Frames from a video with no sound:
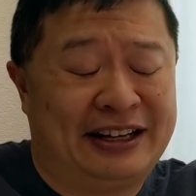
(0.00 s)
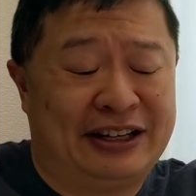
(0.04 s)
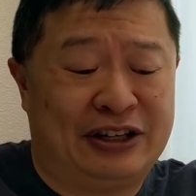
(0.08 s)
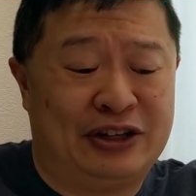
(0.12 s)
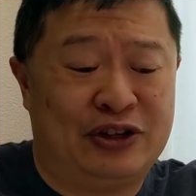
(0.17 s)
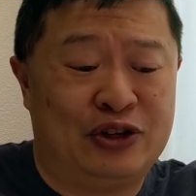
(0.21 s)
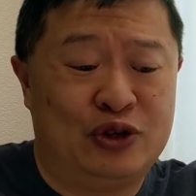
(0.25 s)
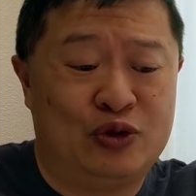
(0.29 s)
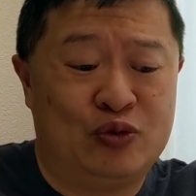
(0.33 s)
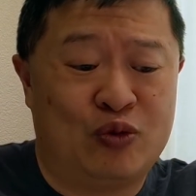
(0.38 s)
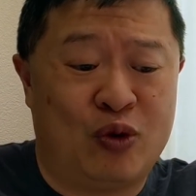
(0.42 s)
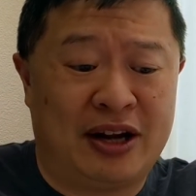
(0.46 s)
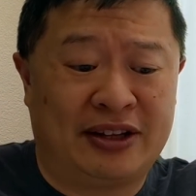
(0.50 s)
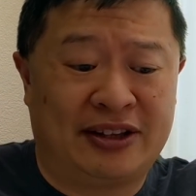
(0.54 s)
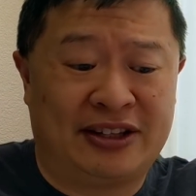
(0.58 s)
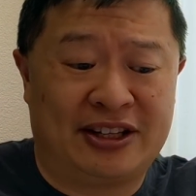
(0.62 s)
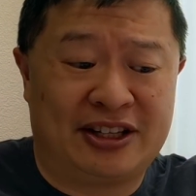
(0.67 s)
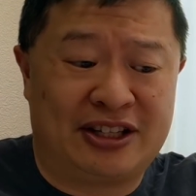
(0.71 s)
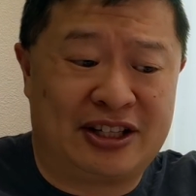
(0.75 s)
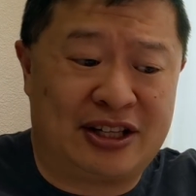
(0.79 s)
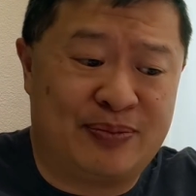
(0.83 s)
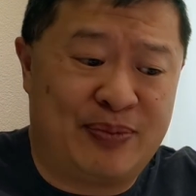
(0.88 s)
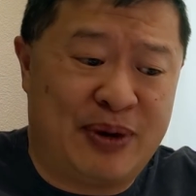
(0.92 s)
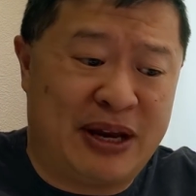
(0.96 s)
you'd want
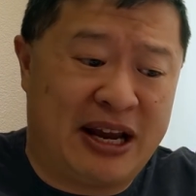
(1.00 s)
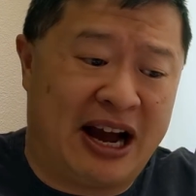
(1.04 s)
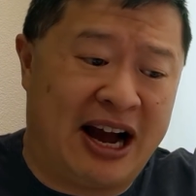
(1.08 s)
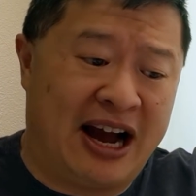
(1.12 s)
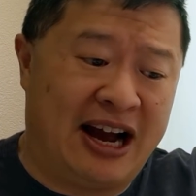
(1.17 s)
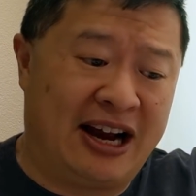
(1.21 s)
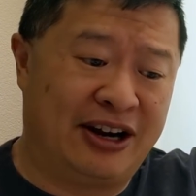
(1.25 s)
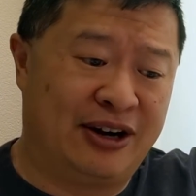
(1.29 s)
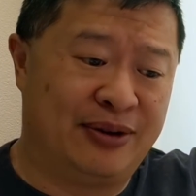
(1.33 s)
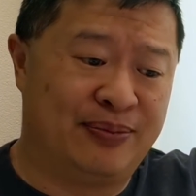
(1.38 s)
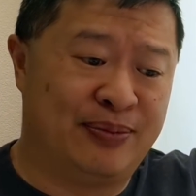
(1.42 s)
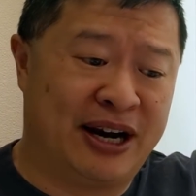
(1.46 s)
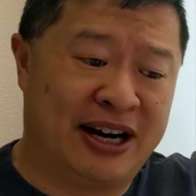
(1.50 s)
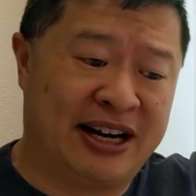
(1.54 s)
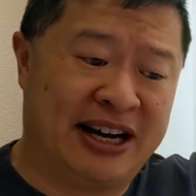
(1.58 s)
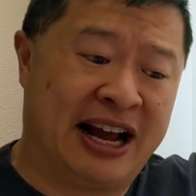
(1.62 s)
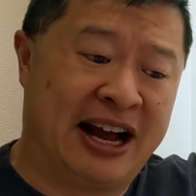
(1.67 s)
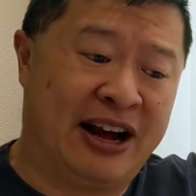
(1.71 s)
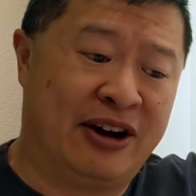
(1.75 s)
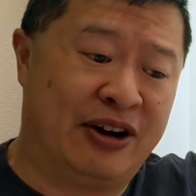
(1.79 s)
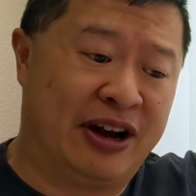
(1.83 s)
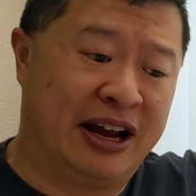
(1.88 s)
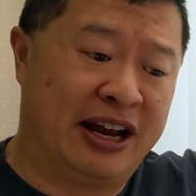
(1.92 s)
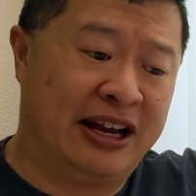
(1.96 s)
this to be higher by
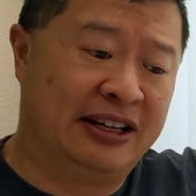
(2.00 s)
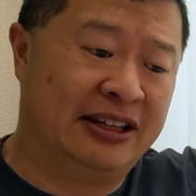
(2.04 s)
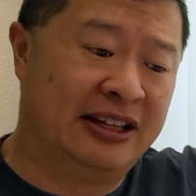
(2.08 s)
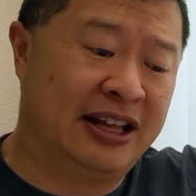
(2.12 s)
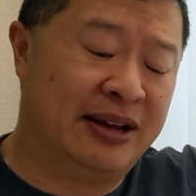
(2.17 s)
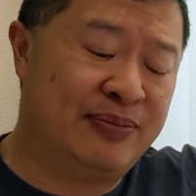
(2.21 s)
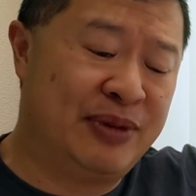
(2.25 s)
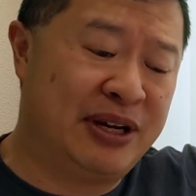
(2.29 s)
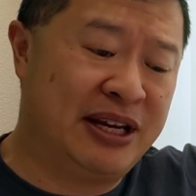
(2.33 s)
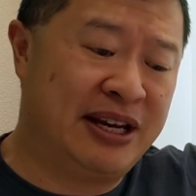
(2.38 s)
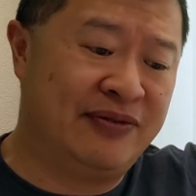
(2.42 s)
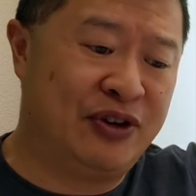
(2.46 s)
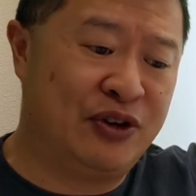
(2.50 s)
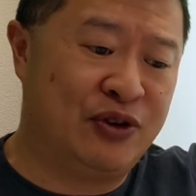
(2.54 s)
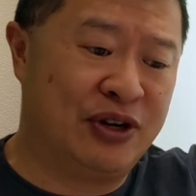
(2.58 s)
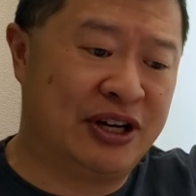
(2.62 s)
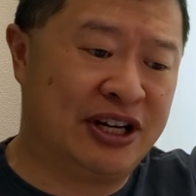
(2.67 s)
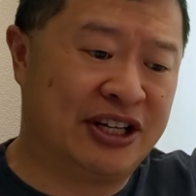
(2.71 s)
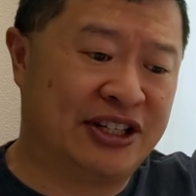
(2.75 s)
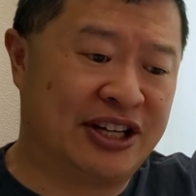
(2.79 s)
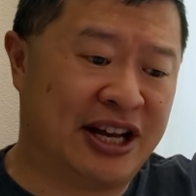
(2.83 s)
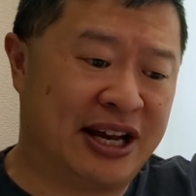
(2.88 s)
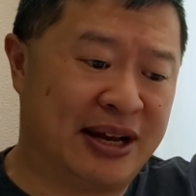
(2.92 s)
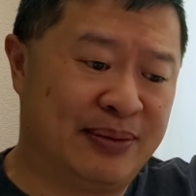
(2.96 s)
now. And let me give you an
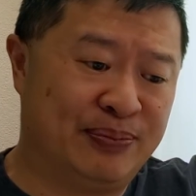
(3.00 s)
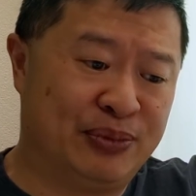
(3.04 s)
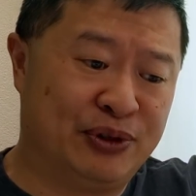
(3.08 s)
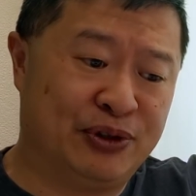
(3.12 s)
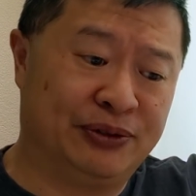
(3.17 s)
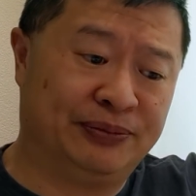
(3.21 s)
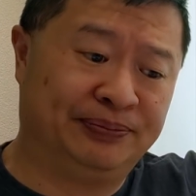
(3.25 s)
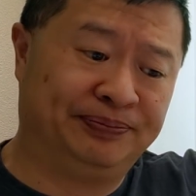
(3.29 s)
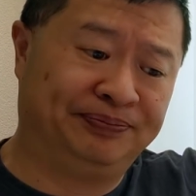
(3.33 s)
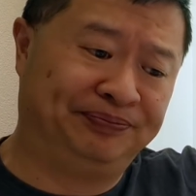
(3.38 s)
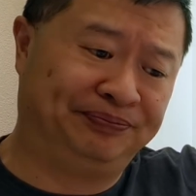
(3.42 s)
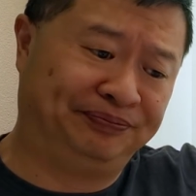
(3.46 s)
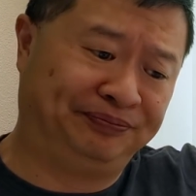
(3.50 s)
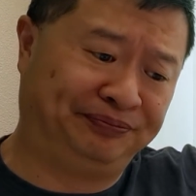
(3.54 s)
example.